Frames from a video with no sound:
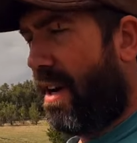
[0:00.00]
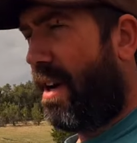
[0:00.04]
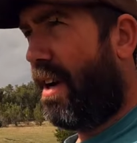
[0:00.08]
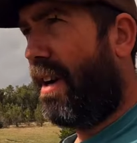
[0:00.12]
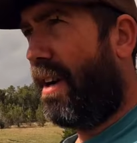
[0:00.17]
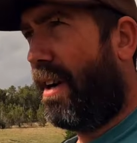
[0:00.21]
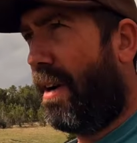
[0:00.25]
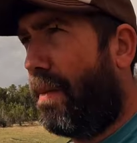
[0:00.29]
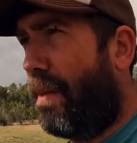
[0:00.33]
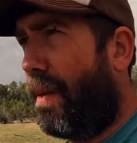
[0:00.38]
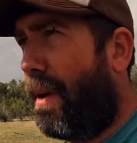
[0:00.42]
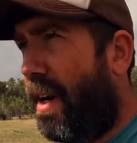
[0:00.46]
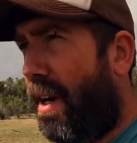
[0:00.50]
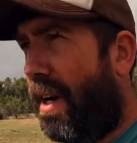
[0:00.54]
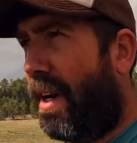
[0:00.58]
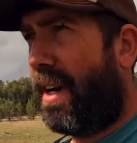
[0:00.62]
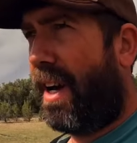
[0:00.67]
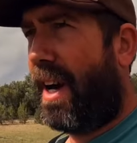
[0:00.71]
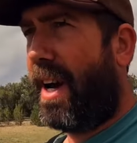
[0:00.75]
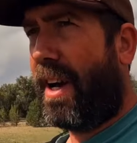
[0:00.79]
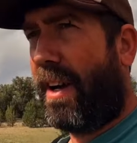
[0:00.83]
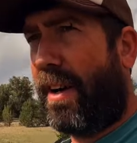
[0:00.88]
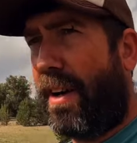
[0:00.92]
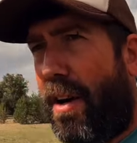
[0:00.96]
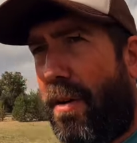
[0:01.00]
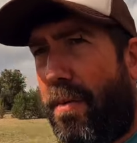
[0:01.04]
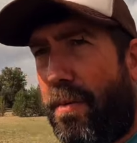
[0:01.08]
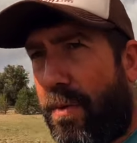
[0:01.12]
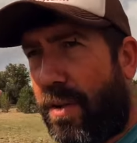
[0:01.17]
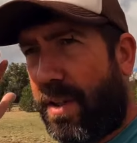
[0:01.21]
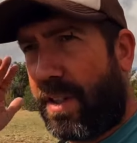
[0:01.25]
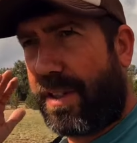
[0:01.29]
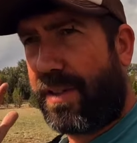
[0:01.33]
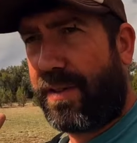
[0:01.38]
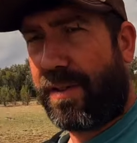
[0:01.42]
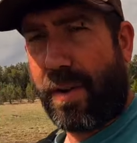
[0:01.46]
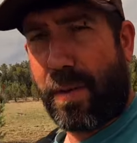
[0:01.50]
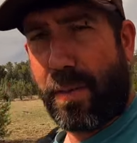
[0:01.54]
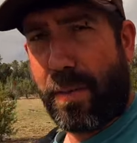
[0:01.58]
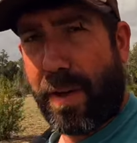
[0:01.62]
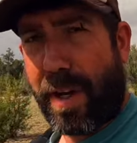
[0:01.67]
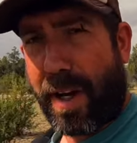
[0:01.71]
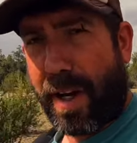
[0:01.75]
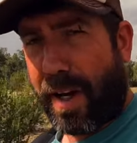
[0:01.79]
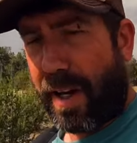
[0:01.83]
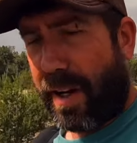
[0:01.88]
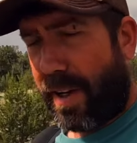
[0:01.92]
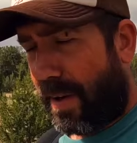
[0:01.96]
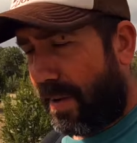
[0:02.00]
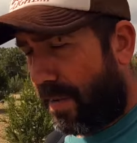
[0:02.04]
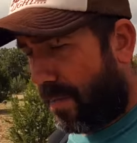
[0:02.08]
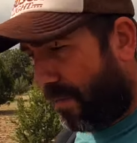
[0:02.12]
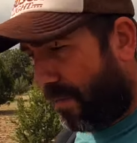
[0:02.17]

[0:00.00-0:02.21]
then head upwards from there.